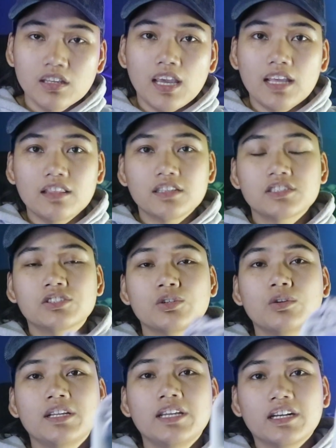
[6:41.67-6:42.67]
And the
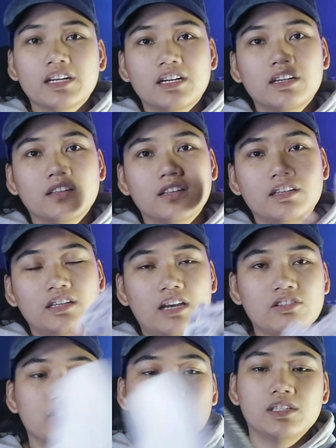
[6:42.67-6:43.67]
sole here, the
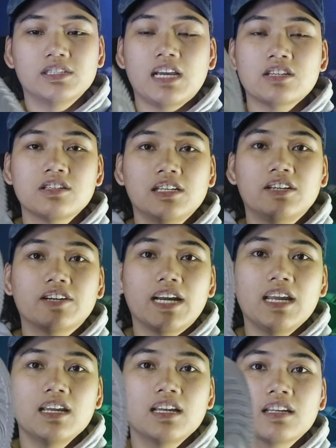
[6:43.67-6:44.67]
outsole is actually
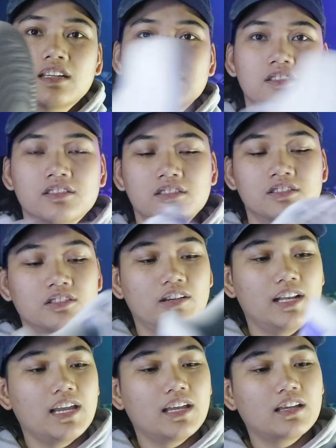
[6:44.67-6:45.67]
gray. So I
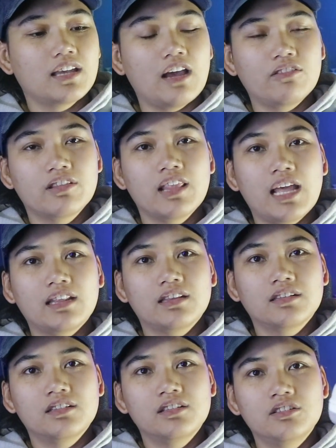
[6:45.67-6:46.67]
like how that
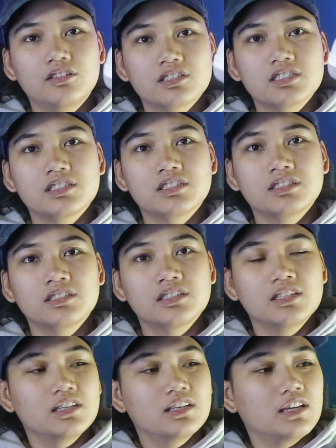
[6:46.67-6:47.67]
looks.
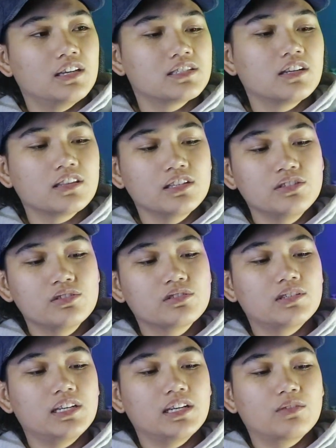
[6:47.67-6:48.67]
It's not the
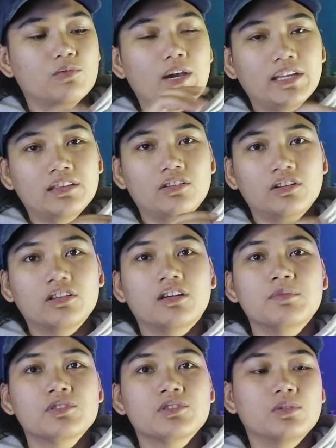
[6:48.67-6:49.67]
usual like white on
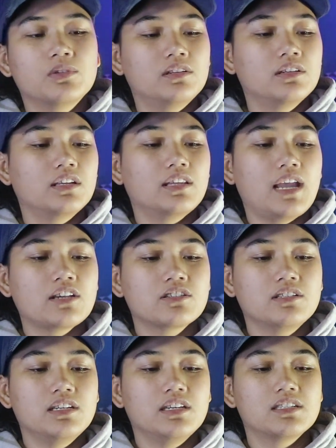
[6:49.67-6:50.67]
gum sole. It
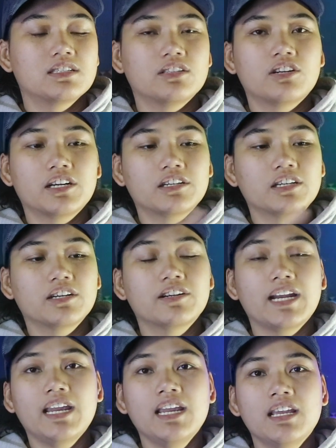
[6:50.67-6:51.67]
actually is a darker
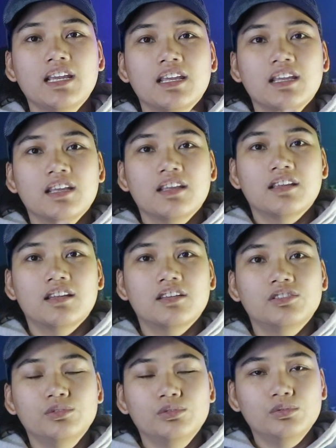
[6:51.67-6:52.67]
gray
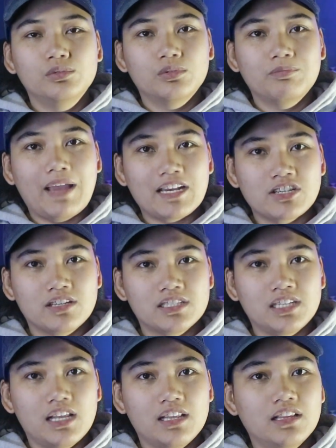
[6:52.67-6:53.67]
to match the
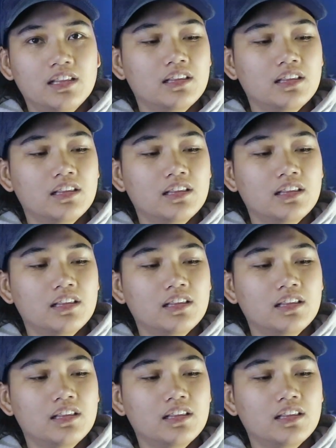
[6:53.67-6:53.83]
sale